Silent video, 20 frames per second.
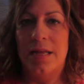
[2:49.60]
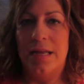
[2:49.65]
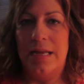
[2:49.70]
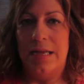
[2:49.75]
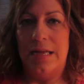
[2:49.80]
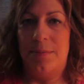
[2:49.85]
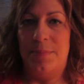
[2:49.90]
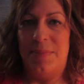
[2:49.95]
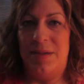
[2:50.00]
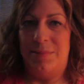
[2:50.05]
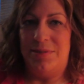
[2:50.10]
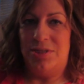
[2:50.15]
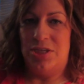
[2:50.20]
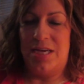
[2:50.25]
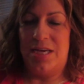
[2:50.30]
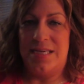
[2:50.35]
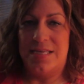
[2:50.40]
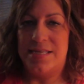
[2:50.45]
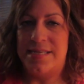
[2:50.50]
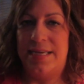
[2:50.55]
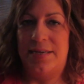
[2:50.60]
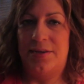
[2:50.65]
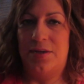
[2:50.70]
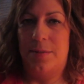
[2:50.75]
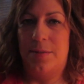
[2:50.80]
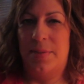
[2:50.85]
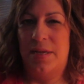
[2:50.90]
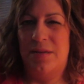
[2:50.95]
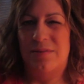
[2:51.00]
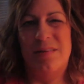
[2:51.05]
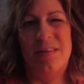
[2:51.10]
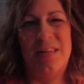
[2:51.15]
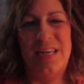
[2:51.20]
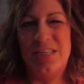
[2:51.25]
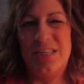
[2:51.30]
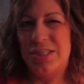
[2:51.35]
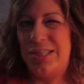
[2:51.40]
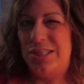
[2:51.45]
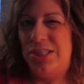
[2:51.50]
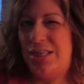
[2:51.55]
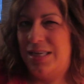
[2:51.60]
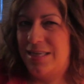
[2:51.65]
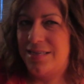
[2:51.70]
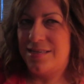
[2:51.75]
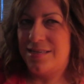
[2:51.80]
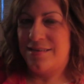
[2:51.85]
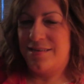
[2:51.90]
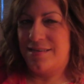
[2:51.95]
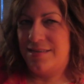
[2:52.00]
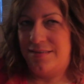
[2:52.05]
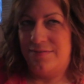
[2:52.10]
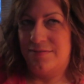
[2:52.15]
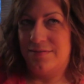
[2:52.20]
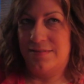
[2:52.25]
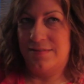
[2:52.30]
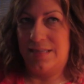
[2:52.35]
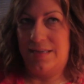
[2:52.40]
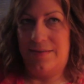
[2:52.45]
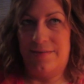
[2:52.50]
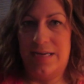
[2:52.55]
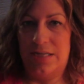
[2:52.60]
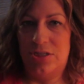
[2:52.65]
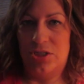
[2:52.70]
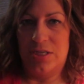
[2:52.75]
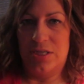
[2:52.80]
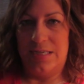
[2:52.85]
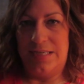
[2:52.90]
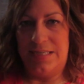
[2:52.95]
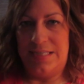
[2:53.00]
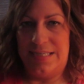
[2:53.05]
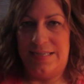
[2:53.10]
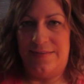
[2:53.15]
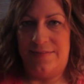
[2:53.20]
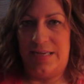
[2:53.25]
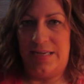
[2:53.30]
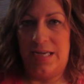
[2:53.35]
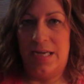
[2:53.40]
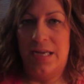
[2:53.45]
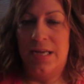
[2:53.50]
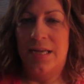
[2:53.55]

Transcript: and maybe Chase here in a minute. Well, actually, Chase doesn't even really watch any TV.